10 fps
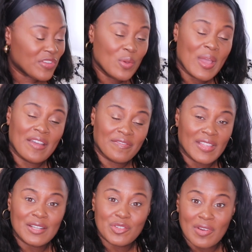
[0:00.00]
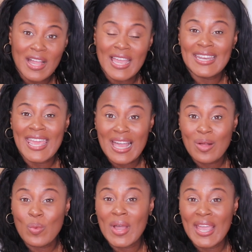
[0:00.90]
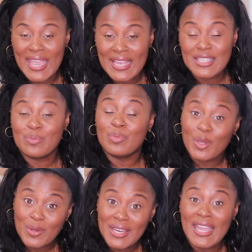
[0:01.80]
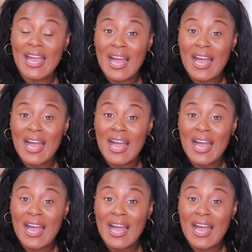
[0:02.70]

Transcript: you have not tried LYS Beauty,